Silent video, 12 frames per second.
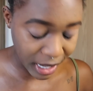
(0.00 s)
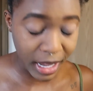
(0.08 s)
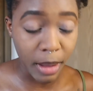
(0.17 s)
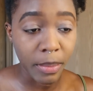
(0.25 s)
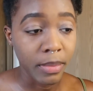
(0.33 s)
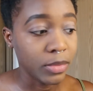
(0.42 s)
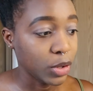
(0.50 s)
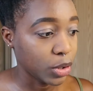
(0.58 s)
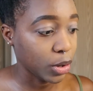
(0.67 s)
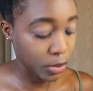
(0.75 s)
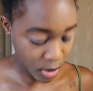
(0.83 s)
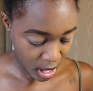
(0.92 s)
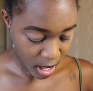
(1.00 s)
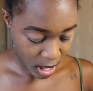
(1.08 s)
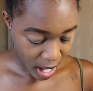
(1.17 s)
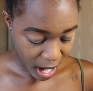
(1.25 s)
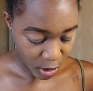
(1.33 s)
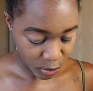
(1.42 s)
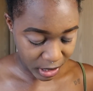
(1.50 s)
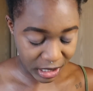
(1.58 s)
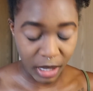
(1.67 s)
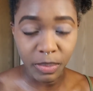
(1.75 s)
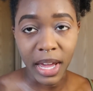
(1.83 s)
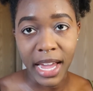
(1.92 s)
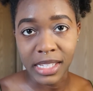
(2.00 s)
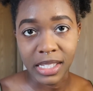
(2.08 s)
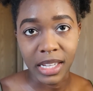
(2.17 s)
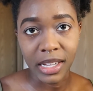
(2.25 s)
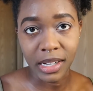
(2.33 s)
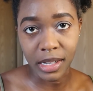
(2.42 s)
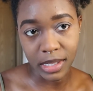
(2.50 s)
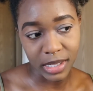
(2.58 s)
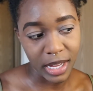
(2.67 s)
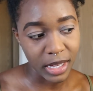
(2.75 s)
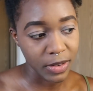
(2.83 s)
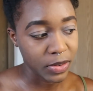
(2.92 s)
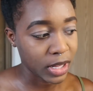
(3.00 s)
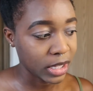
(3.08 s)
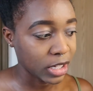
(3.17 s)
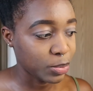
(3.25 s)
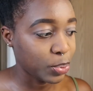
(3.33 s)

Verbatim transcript: I got, you know, I don't want to say bad skin because I feel like that's